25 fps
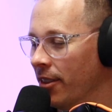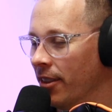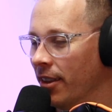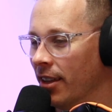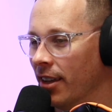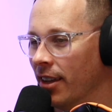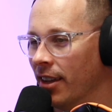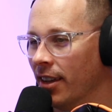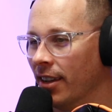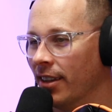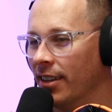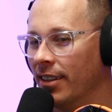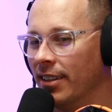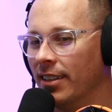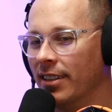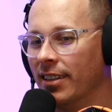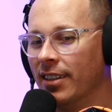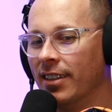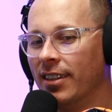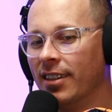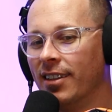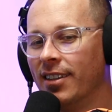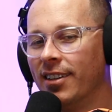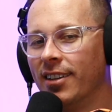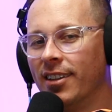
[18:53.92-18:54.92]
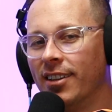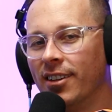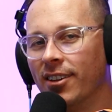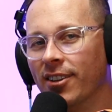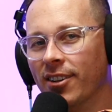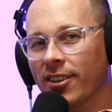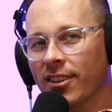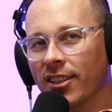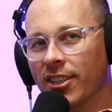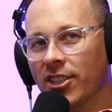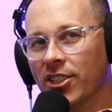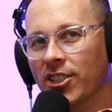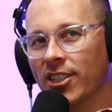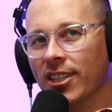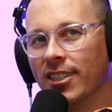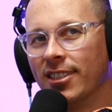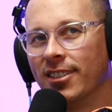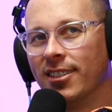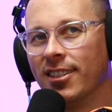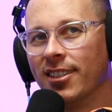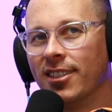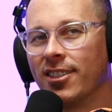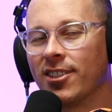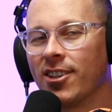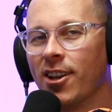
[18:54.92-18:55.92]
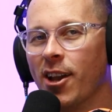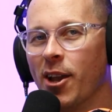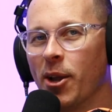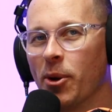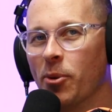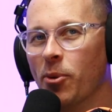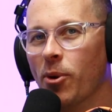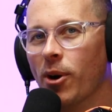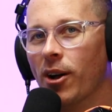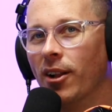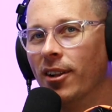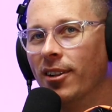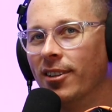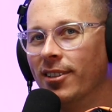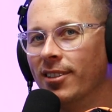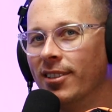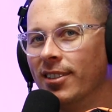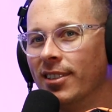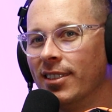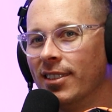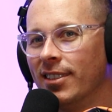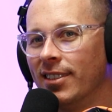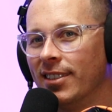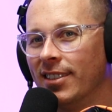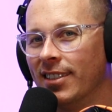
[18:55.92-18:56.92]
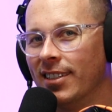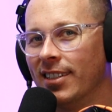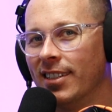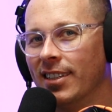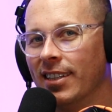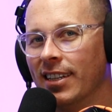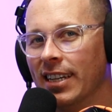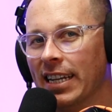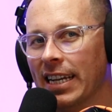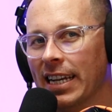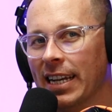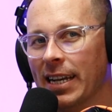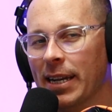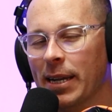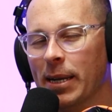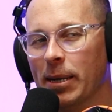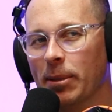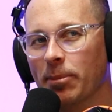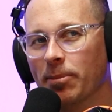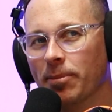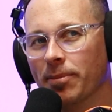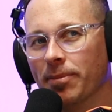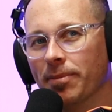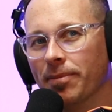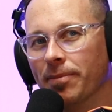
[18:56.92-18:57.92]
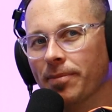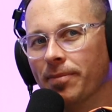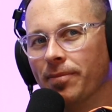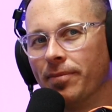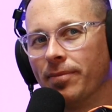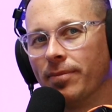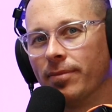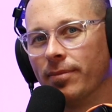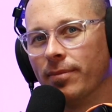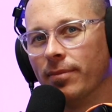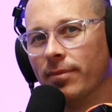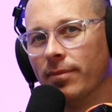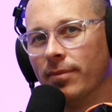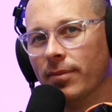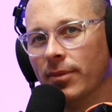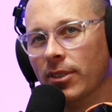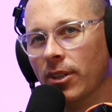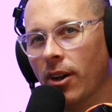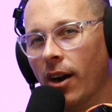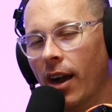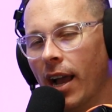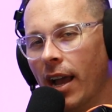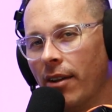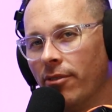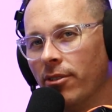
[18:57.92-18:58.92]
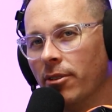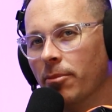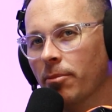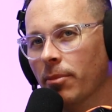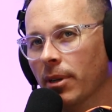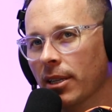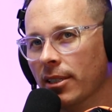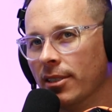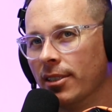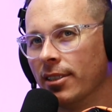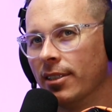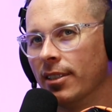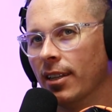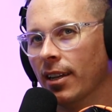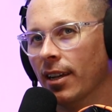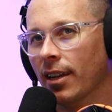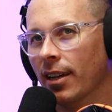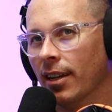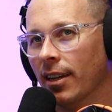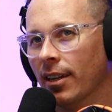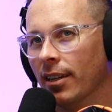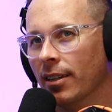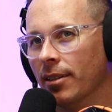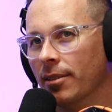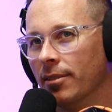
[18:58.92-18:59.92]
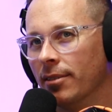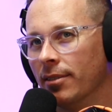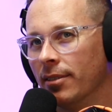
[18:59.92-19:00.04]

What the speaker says: the jets, it's going well. I haven't missed a